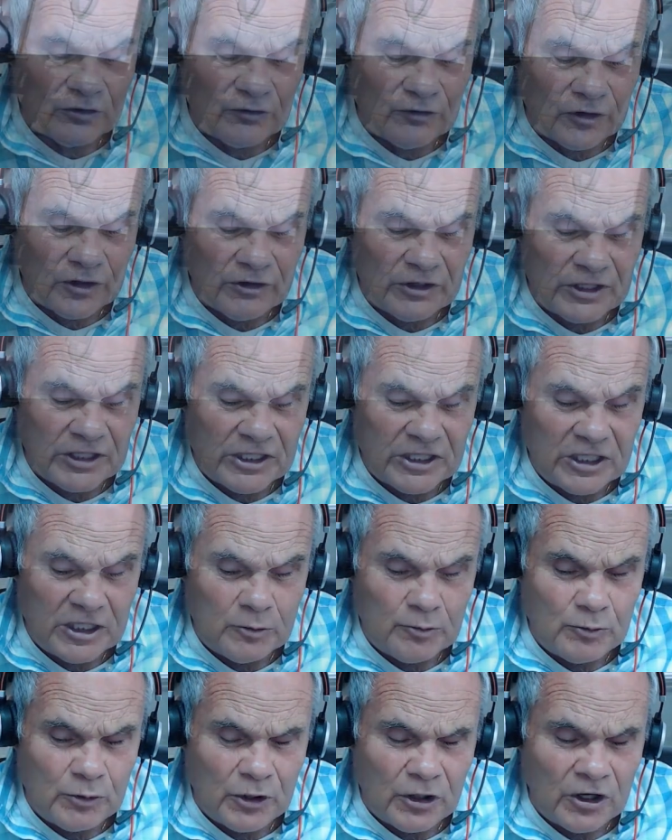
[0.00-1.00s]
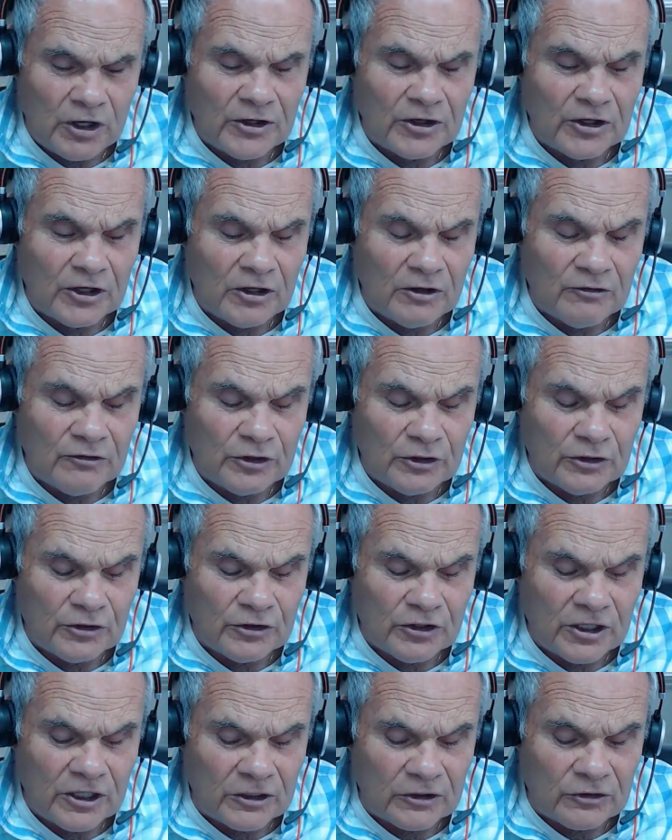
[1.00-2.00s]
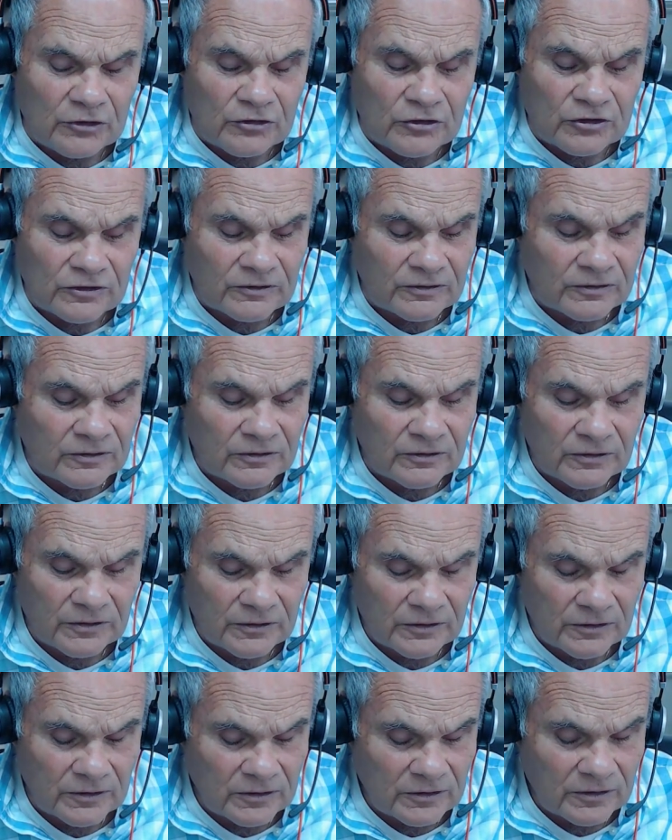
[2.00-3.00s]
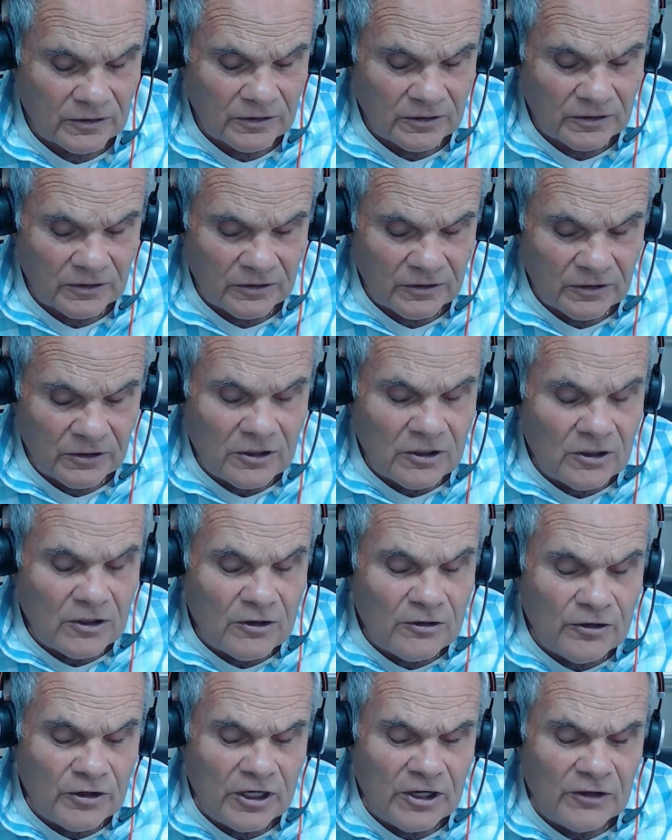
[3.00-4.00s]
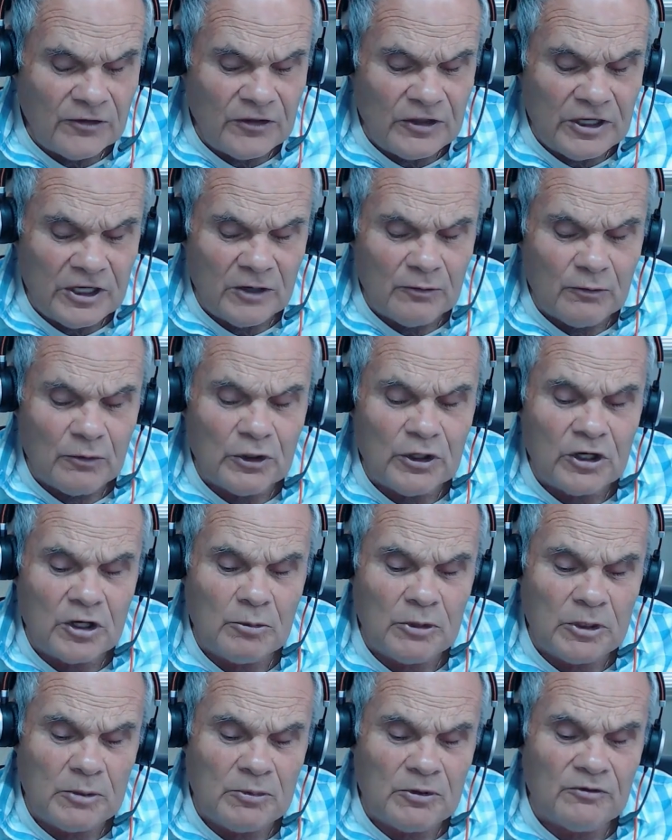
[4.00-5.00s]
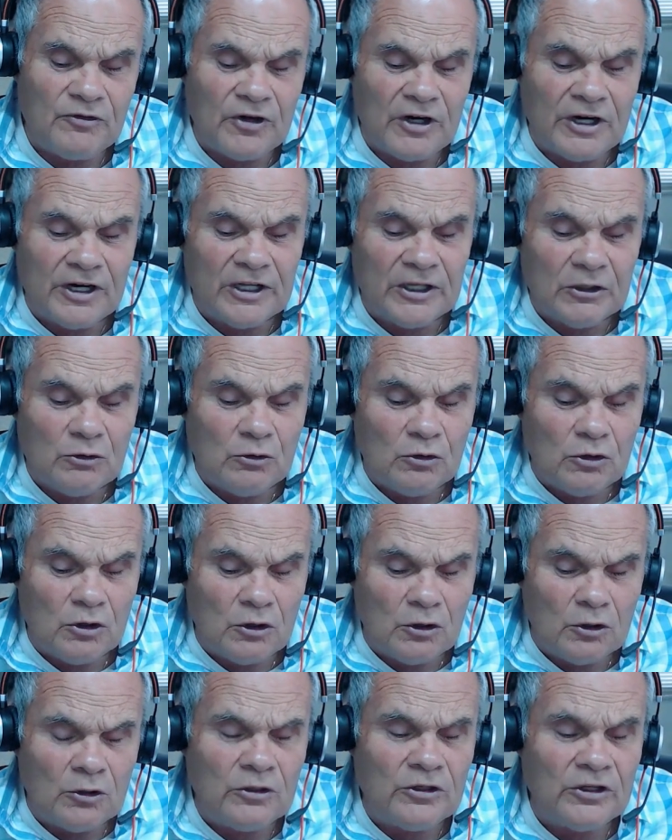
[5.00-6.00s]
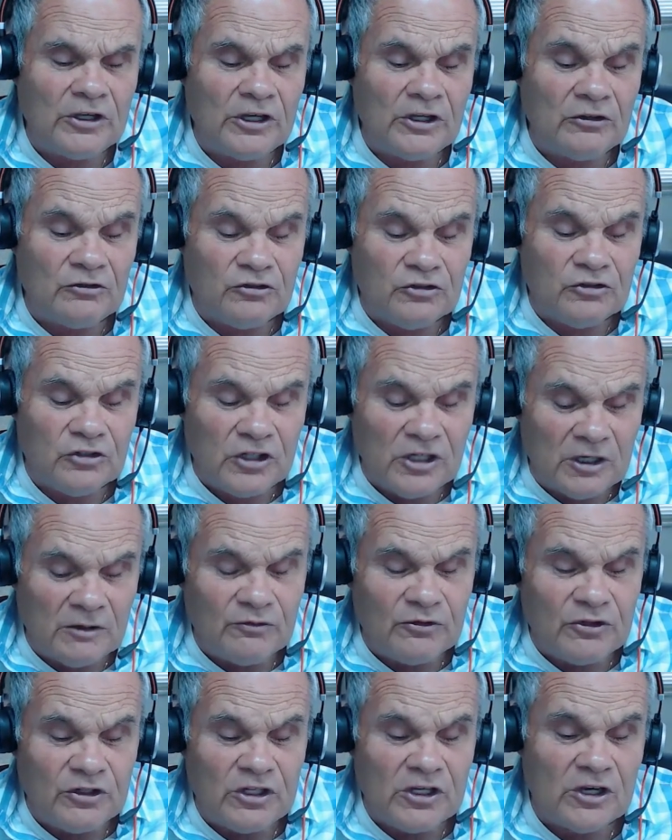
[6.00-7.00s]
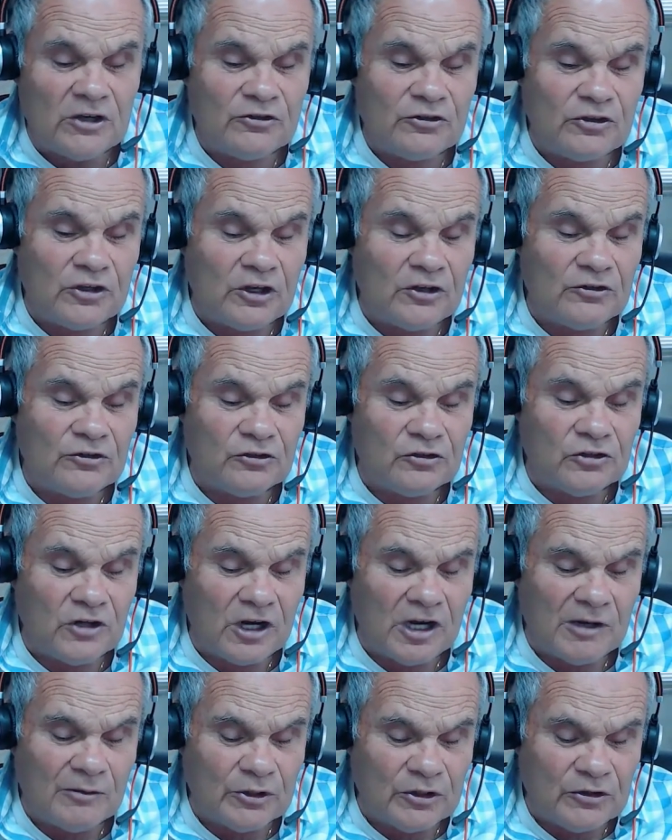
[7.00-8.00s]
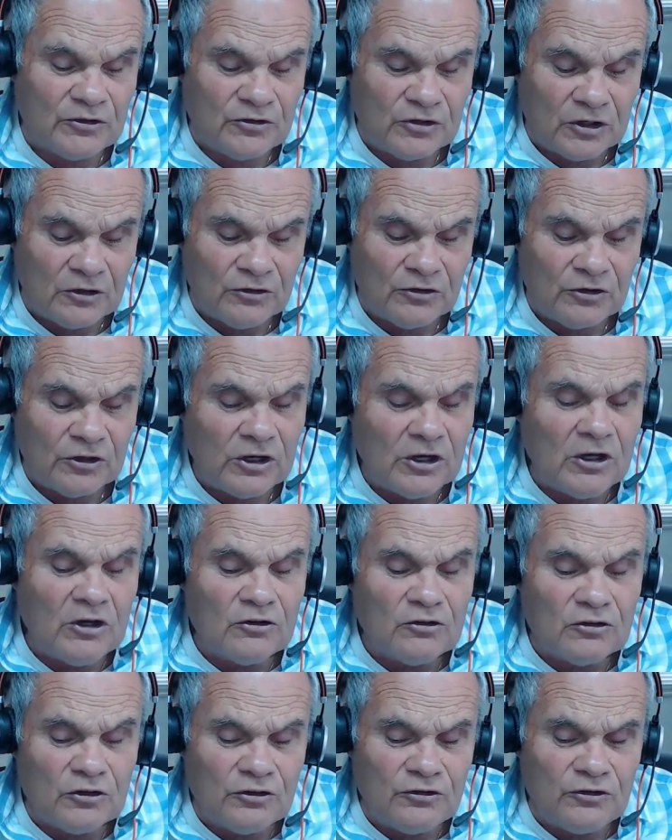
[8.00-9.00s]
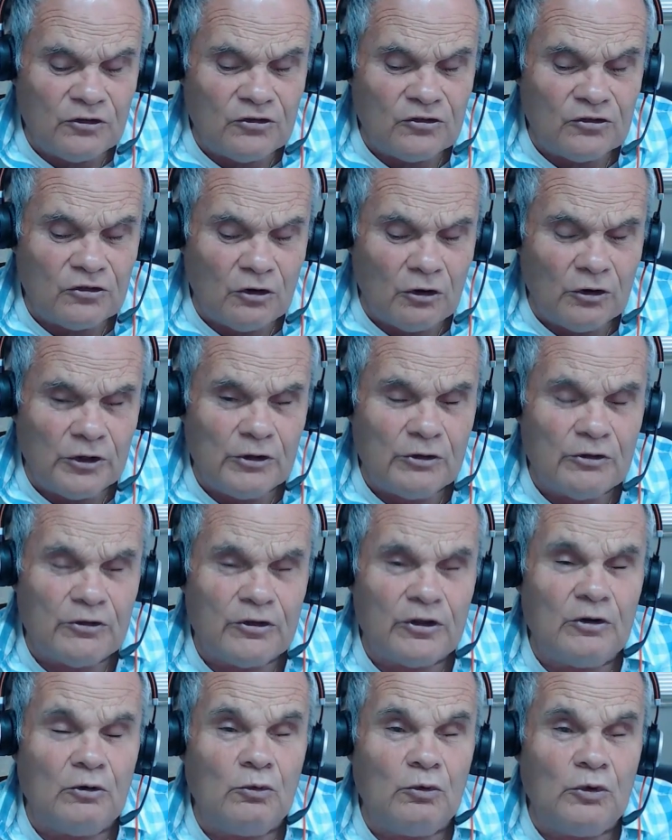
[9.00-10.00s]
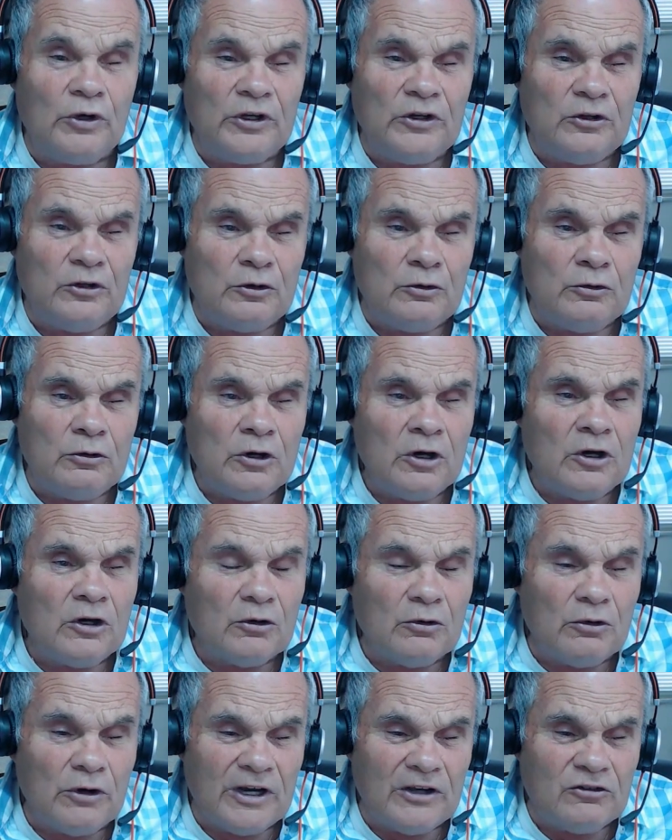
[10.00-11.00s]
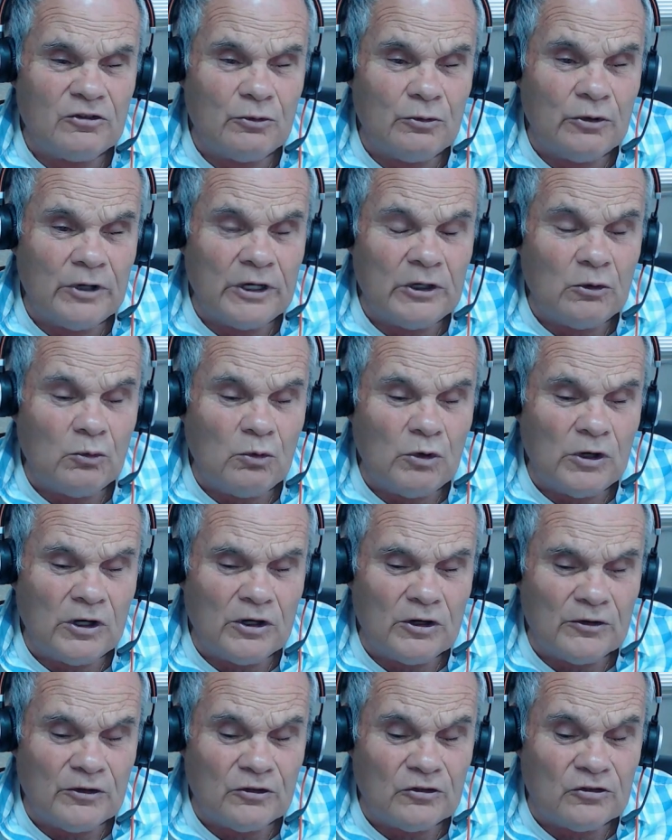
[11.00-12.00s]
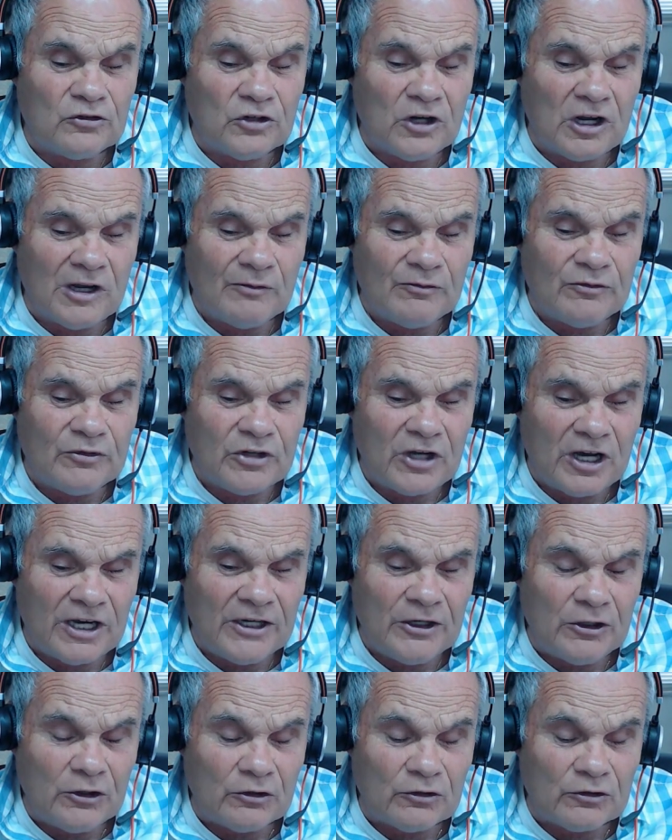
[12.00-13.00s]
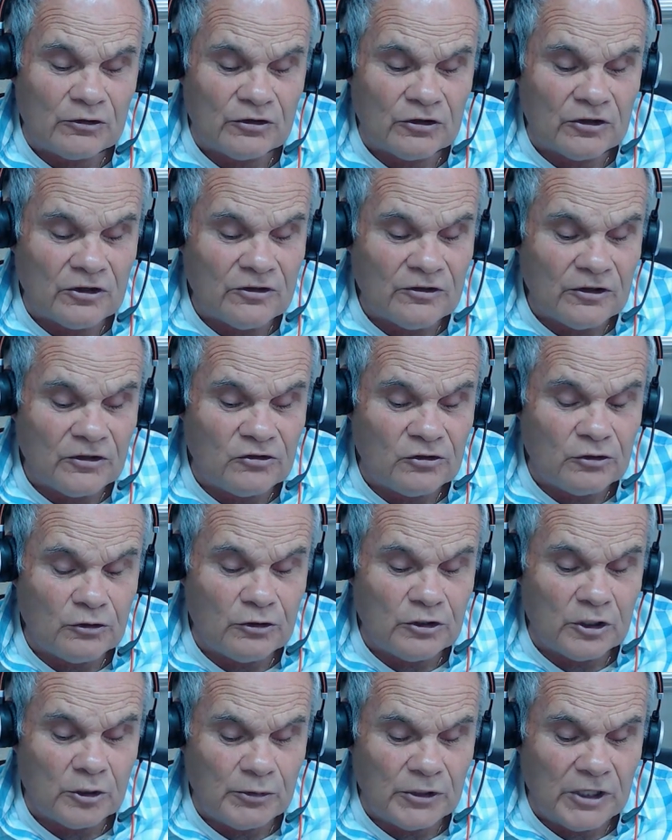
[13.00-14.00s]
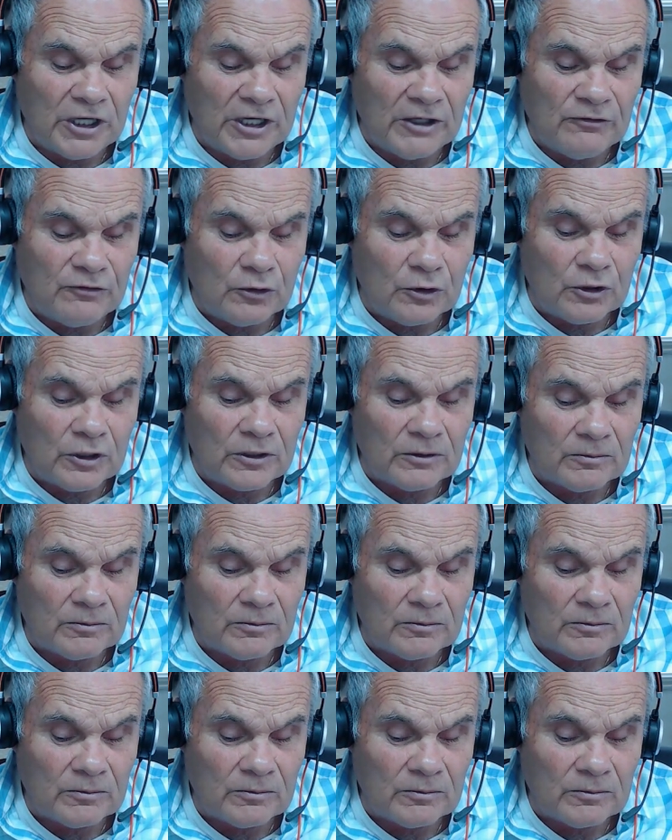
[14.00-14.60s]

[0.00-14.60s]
very key part of your knowledge. Then at the end, we're going to be providing GROL and GMDSS job listings just to show you that when you graduate, what are the job titles that you can apply for.